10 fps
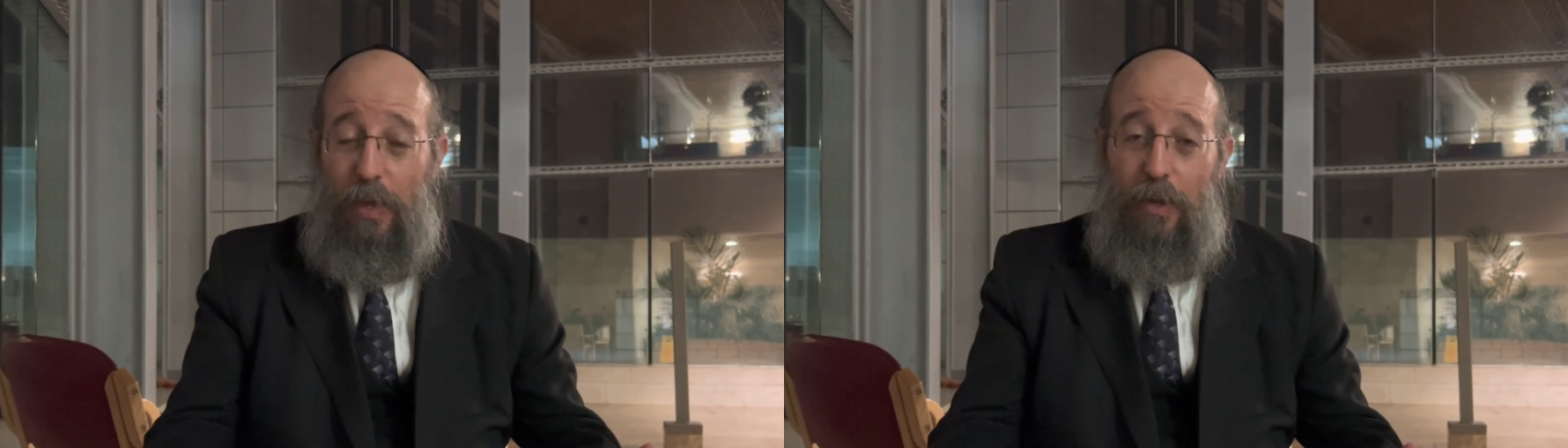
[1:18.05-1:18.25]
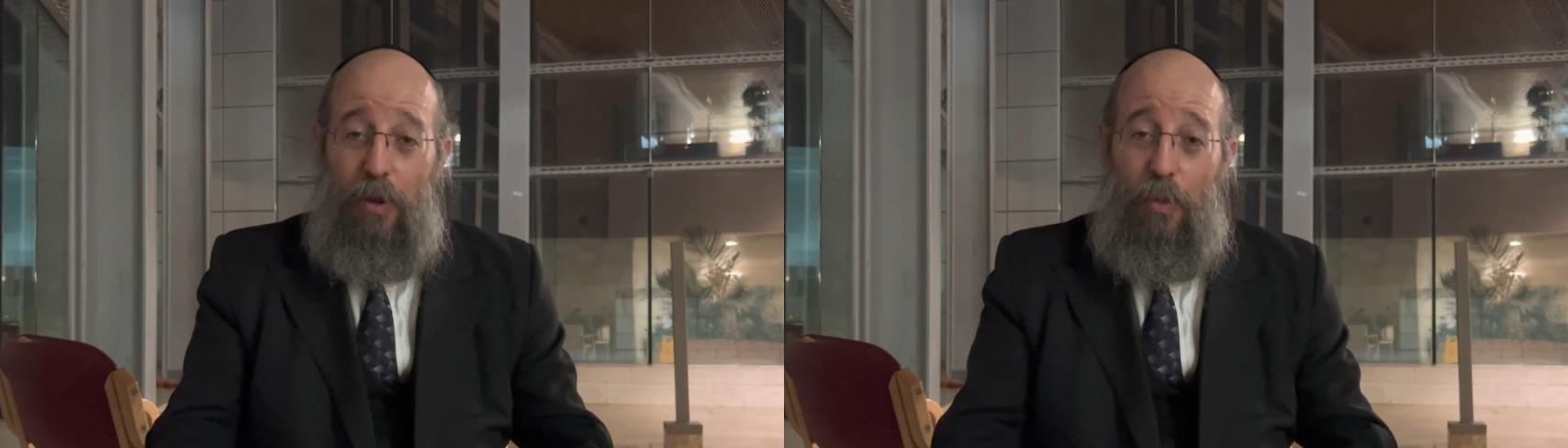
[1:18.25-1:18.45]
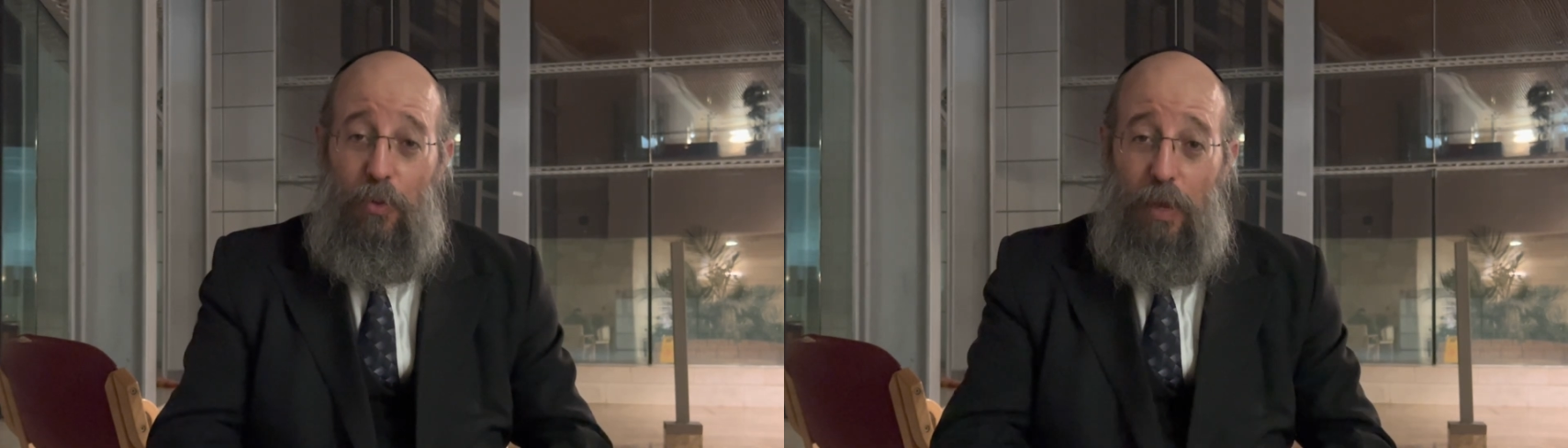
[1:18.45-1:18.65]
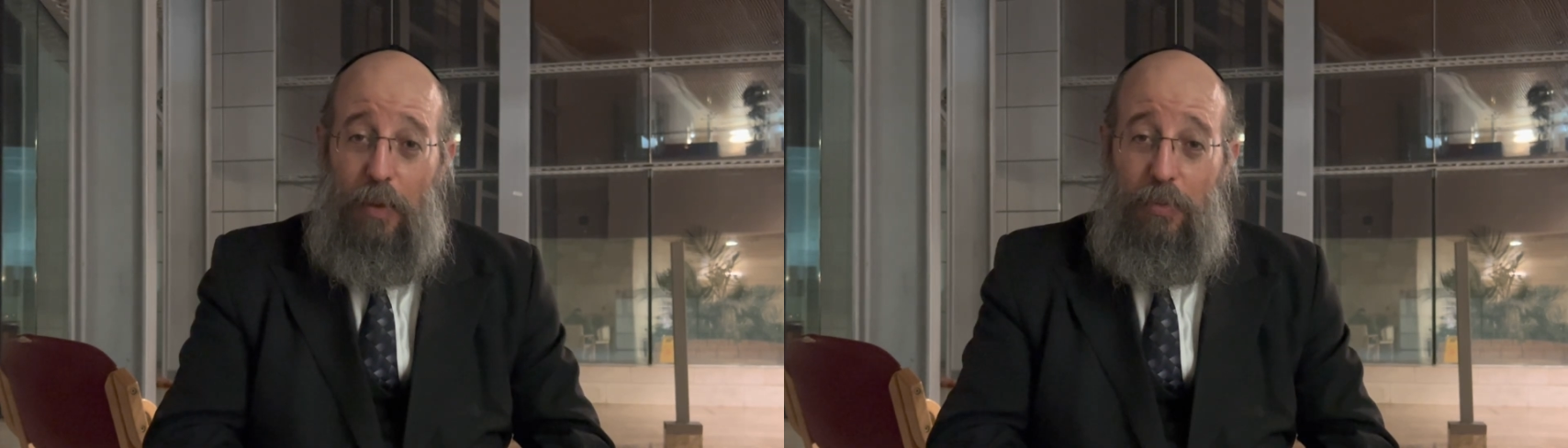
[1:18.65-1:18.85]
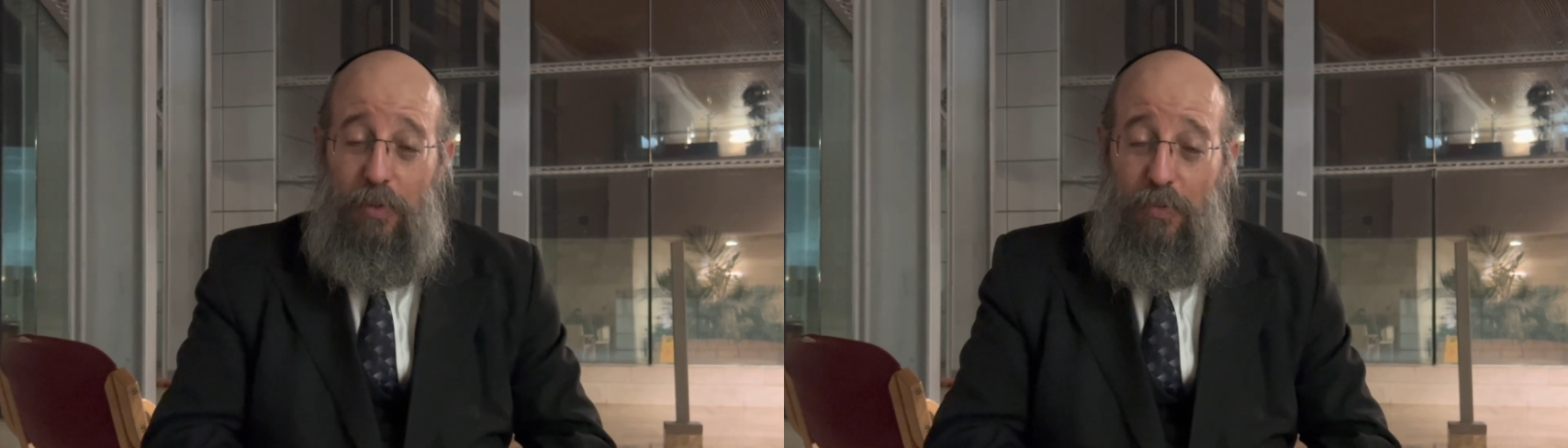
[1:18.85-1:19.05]
and other
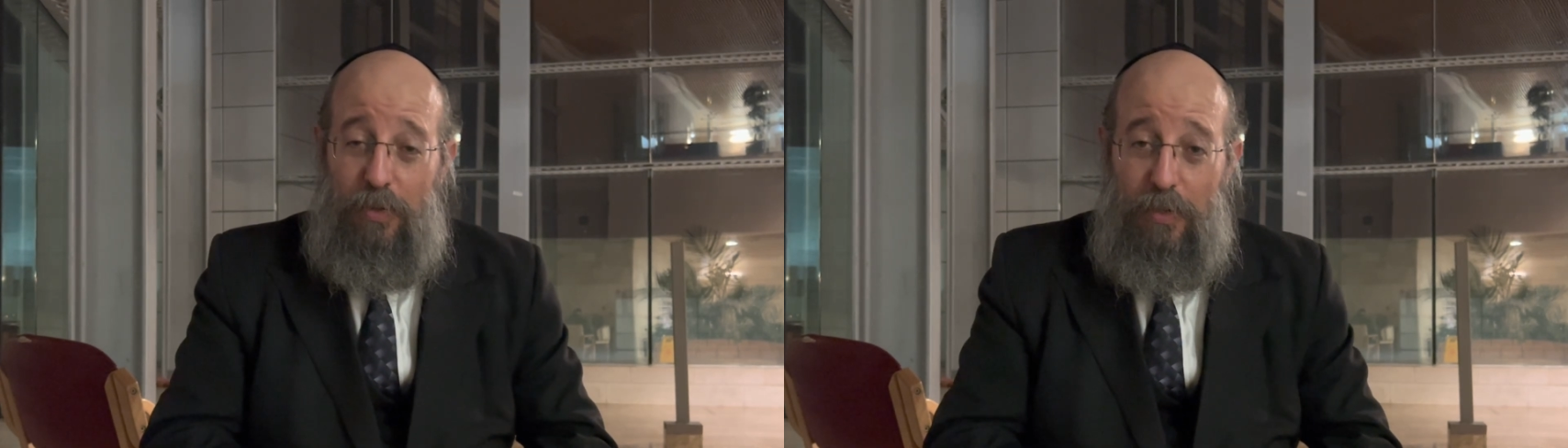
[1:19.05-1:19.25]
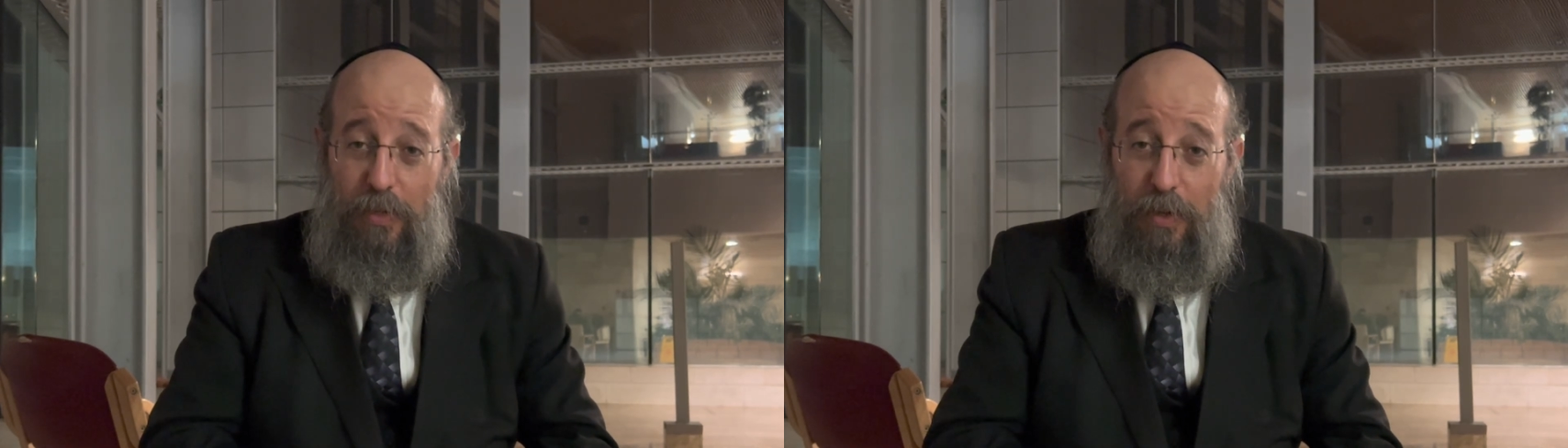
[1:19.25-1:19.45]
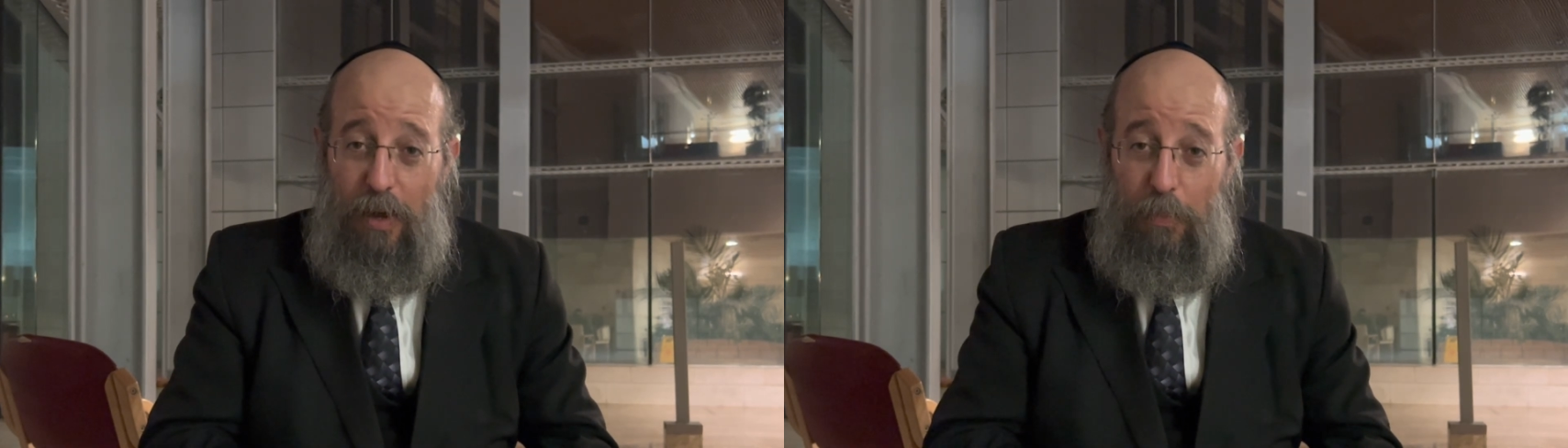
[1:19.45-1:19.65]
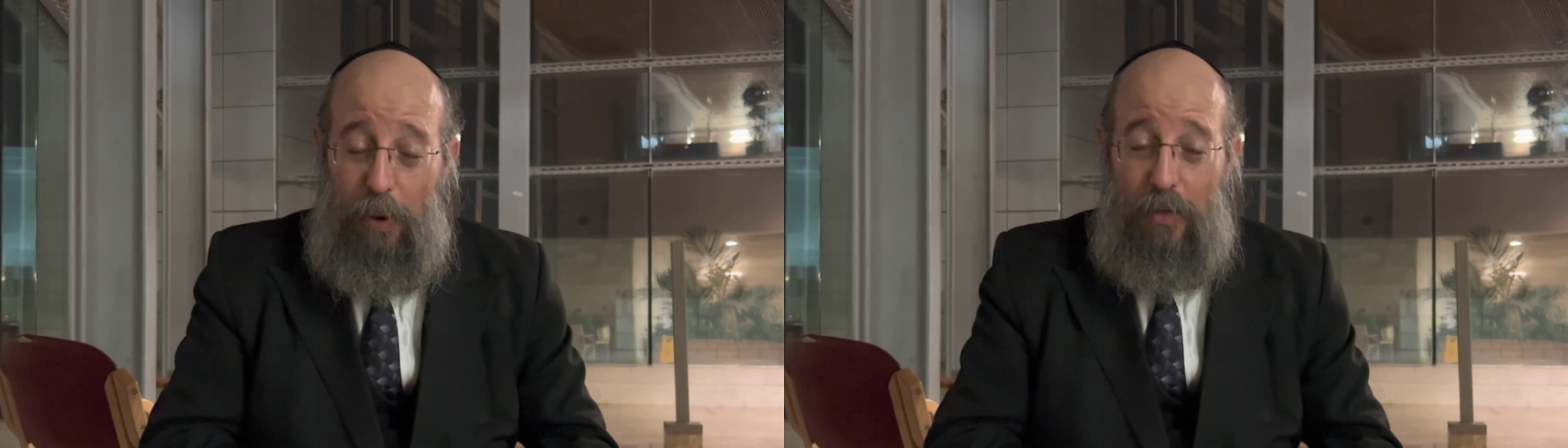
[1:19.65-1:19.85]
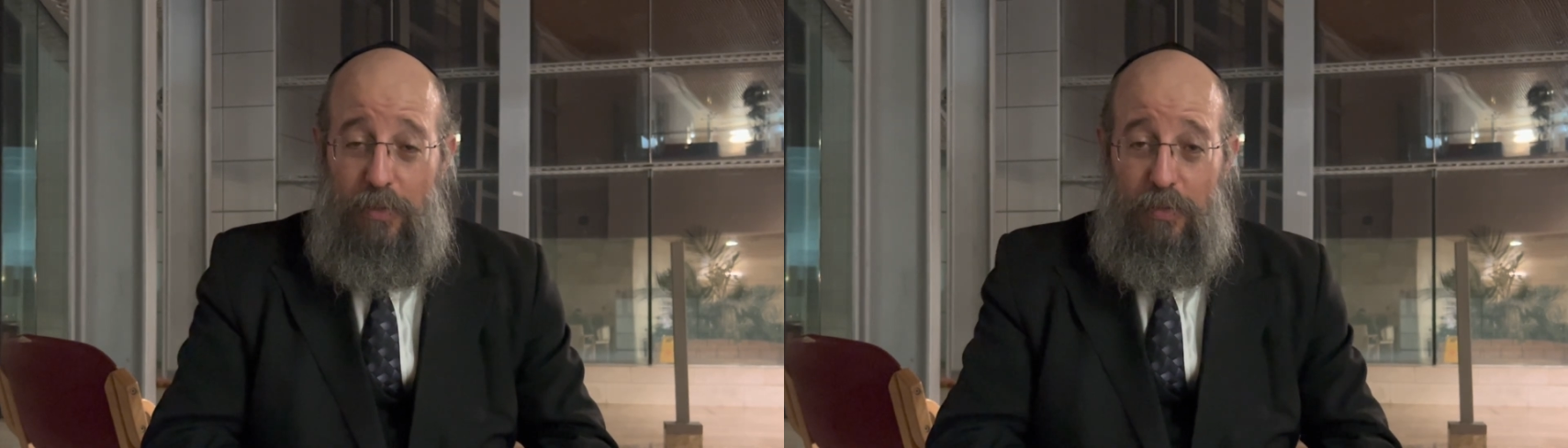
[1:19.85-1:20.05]
types of
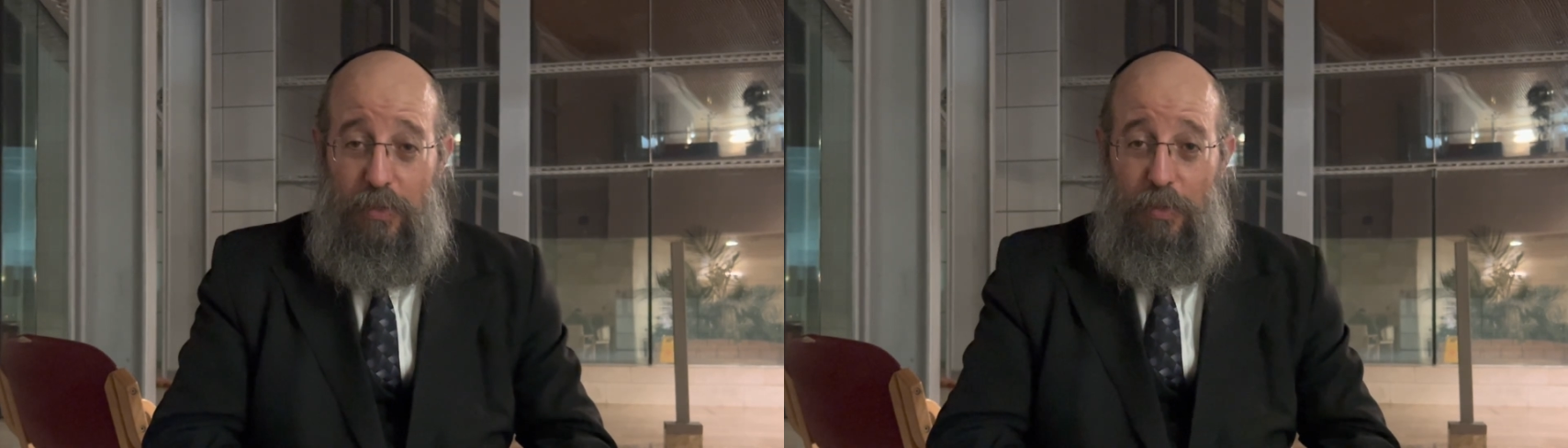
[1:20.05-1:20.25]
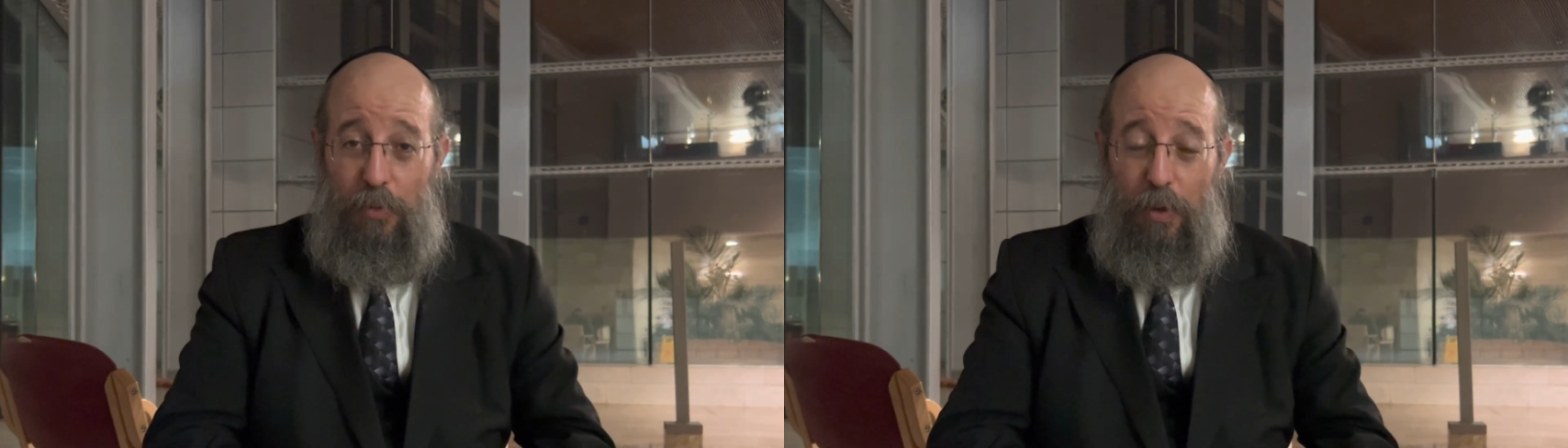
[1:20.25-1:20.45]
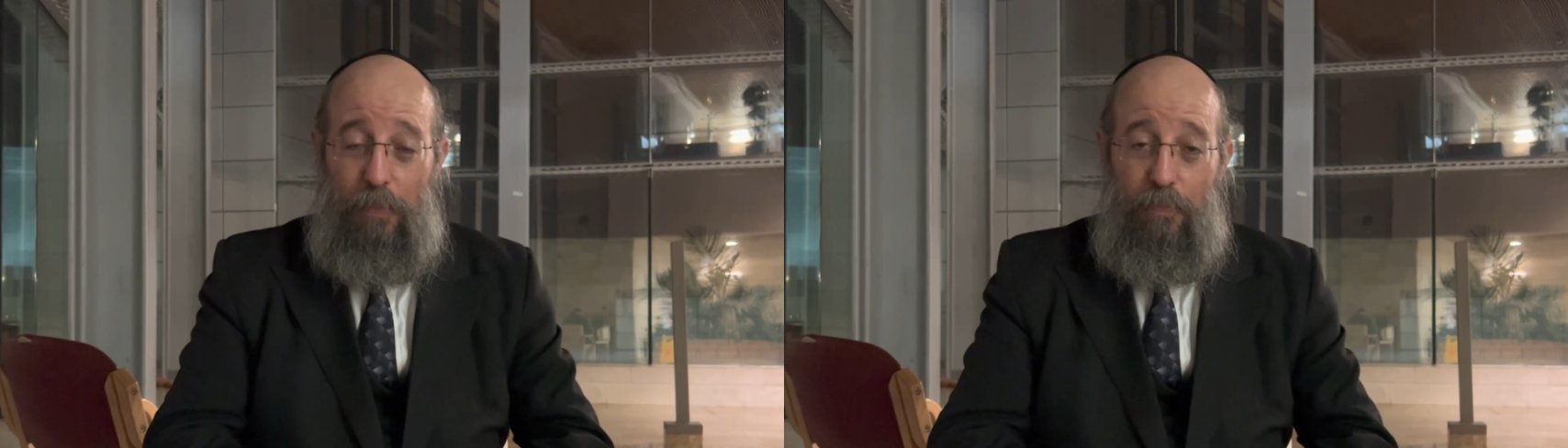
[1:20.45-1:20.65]
parts of the Simcha.